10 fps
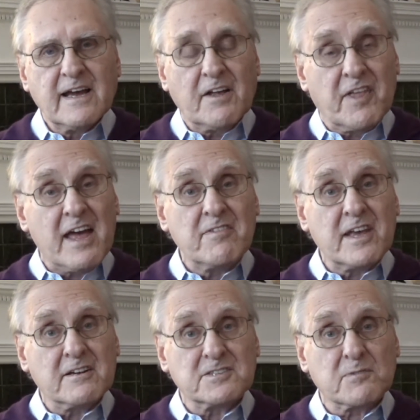And then
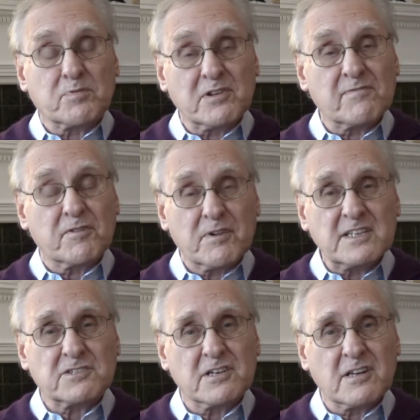there's the
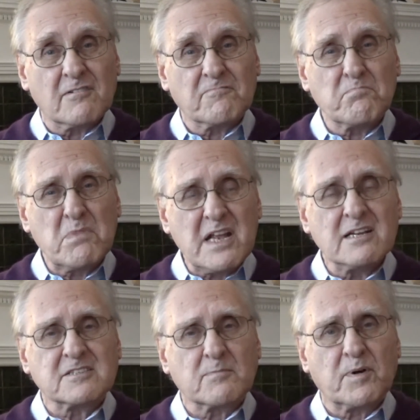proliferation of
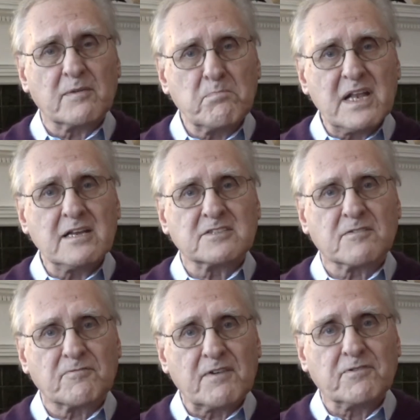millions upon millions
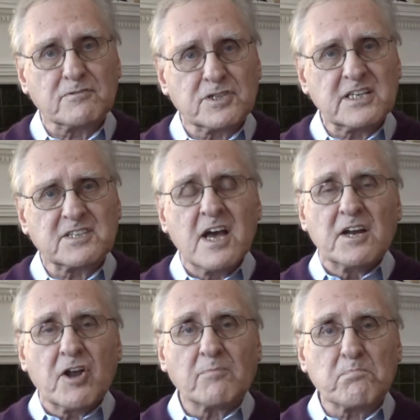of refugees,
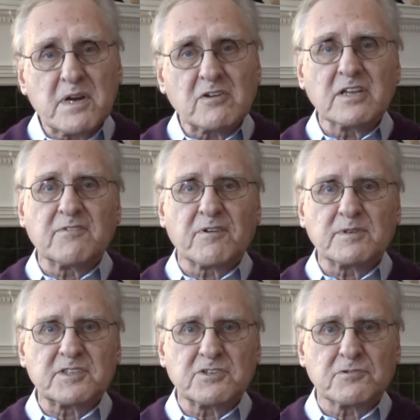not merely from
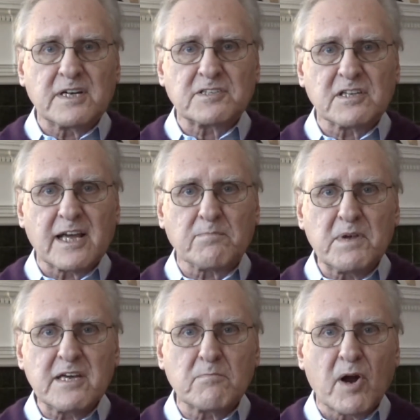a situation like
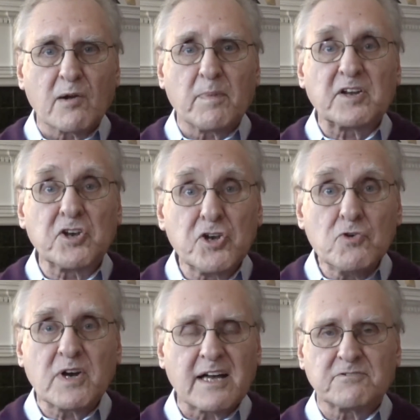Myanmar, but
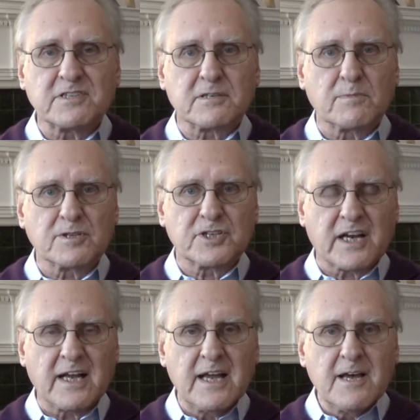new countries emerging.
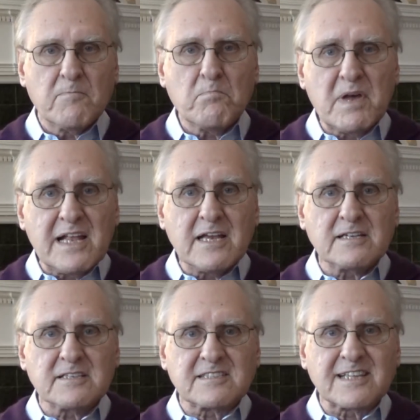
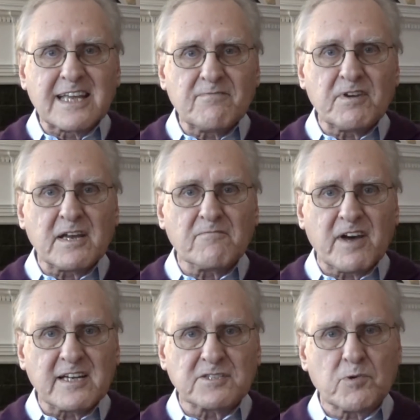Millions leaving
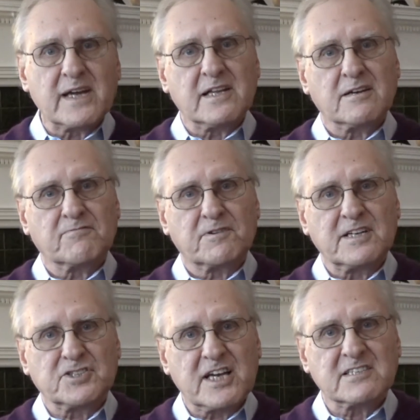Venezuela for
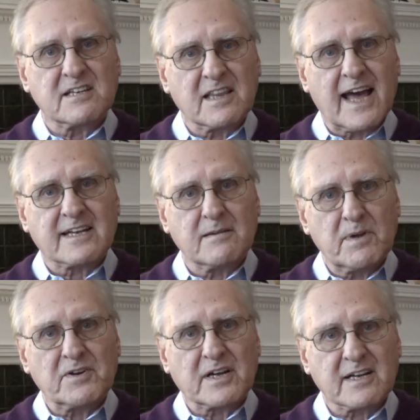adjacent Latin
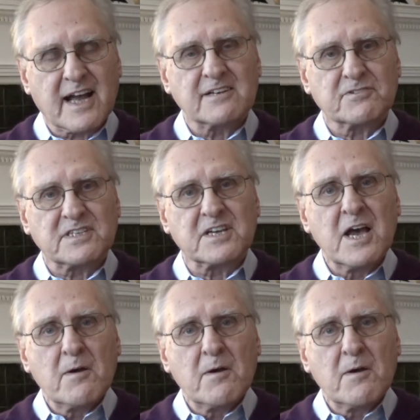American countries,